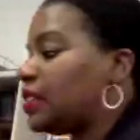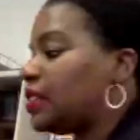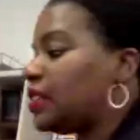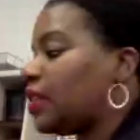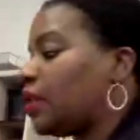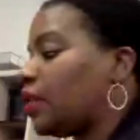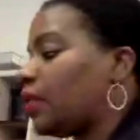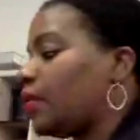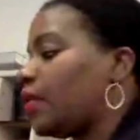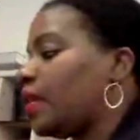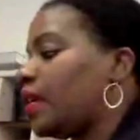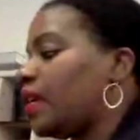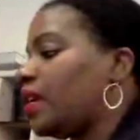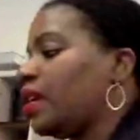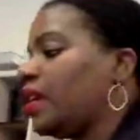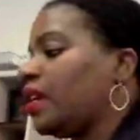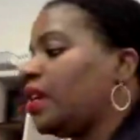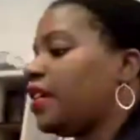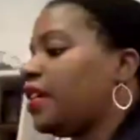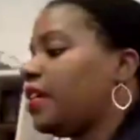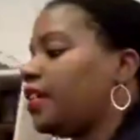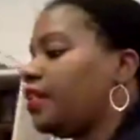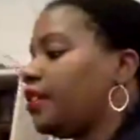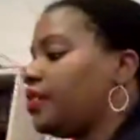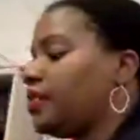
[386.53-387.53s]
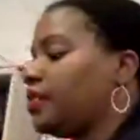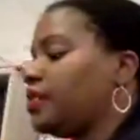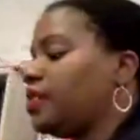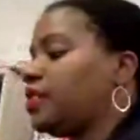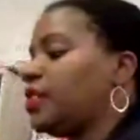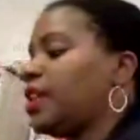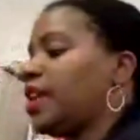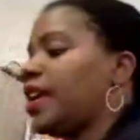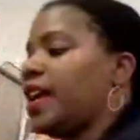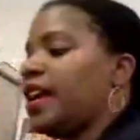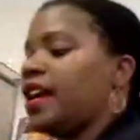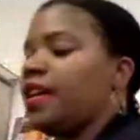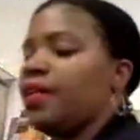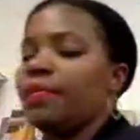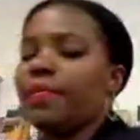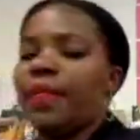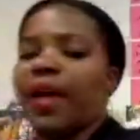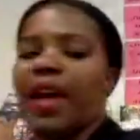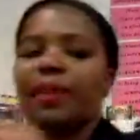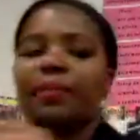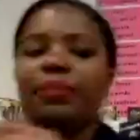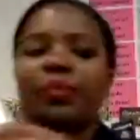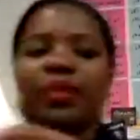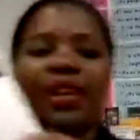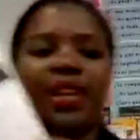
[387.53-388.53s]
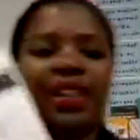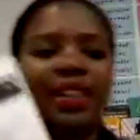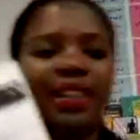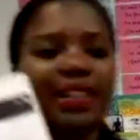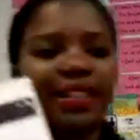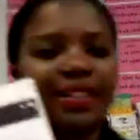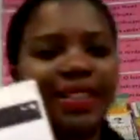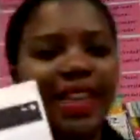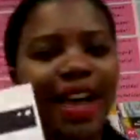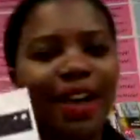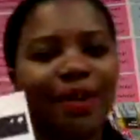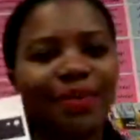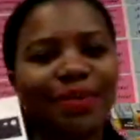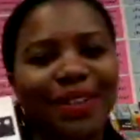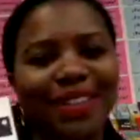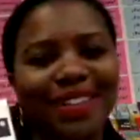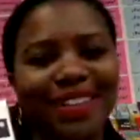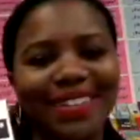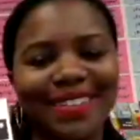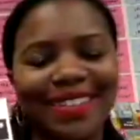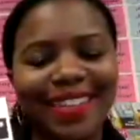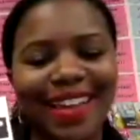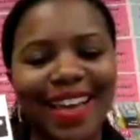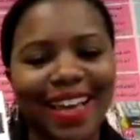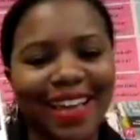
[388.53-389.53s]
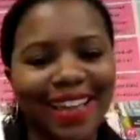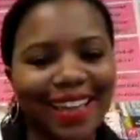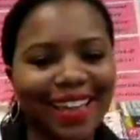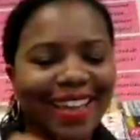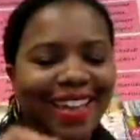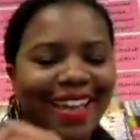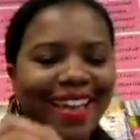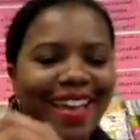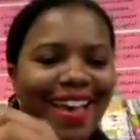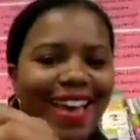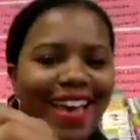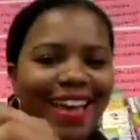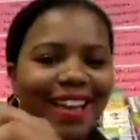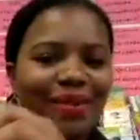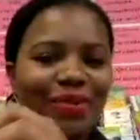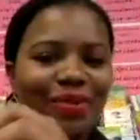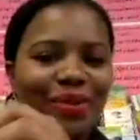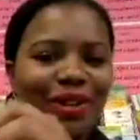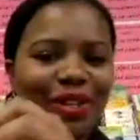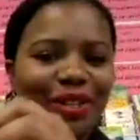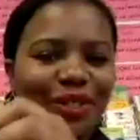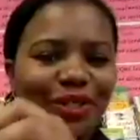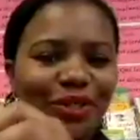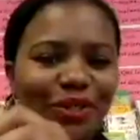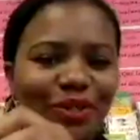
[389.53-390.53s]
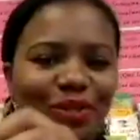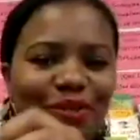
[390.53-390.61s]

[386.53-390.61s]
So here's, I printed these out because I didn't want to do